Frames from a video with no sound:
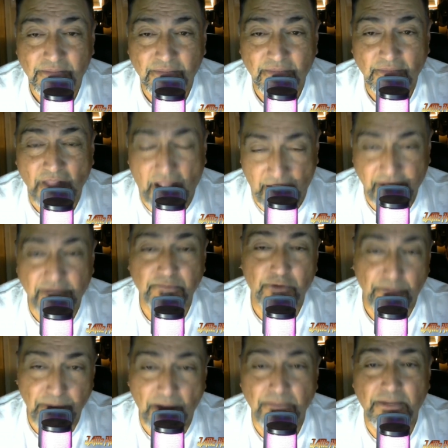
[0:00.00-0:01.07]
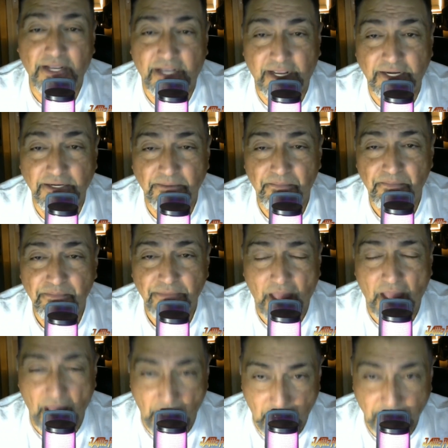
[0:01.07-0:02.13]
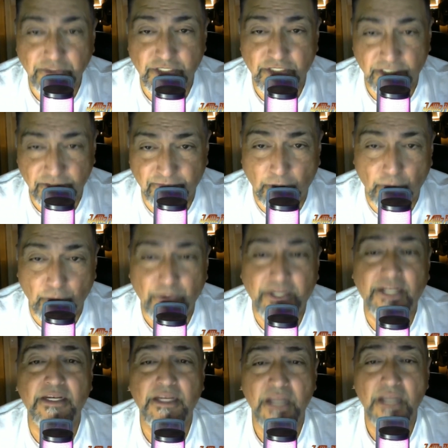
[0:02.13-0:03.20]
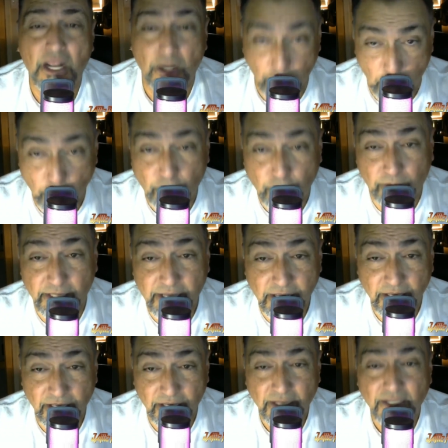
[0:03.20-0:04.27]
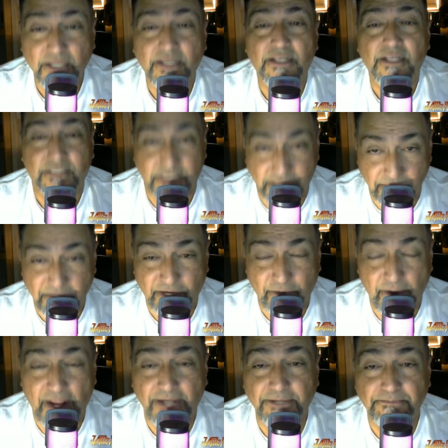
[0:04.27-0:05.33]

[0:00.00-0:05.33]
I am Republican. I'm just voting locally Democrat.